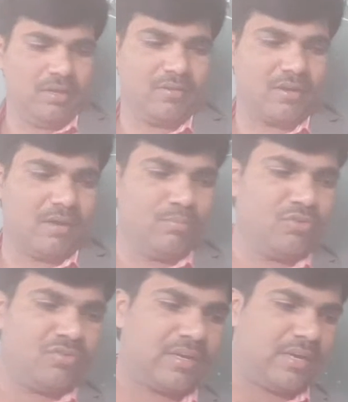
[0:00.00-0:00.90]
is a come
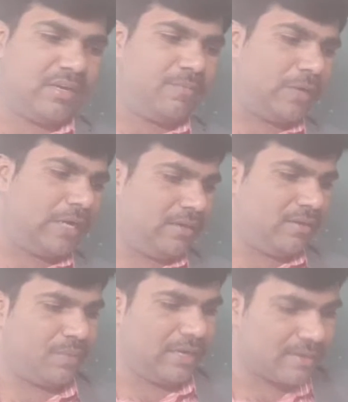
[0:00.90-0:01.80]
to second
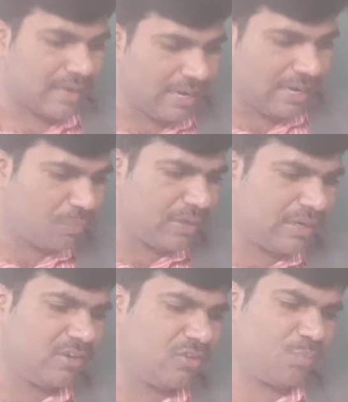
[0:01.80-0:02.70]
part. A
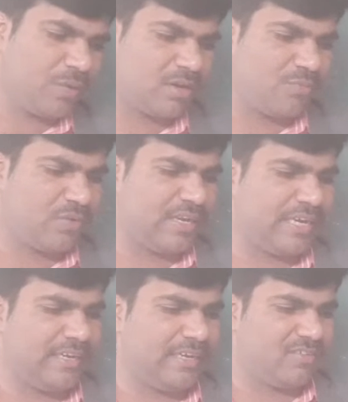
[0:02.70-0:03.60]
transparent sphere of a
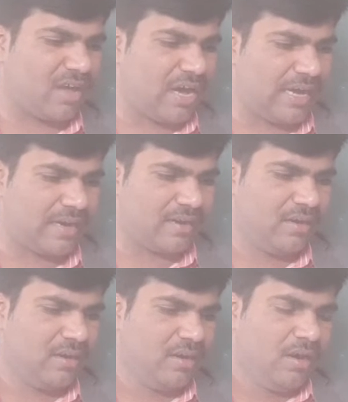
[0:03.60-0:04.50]
radius
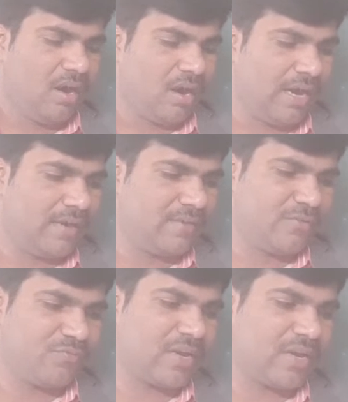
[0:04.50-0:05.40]
r and
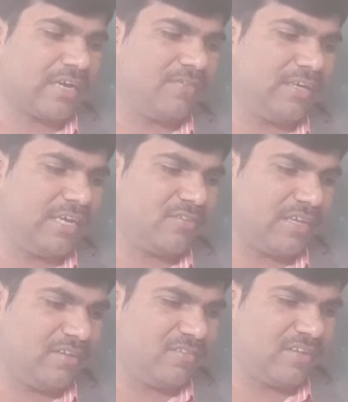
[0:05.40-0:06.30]
the refractive index
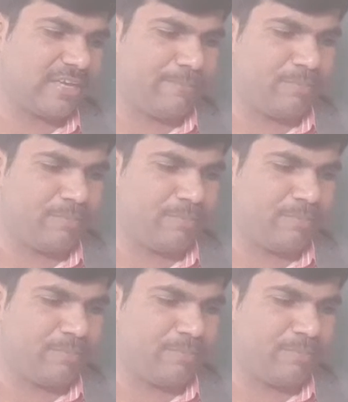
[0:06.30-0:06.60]
L is kept in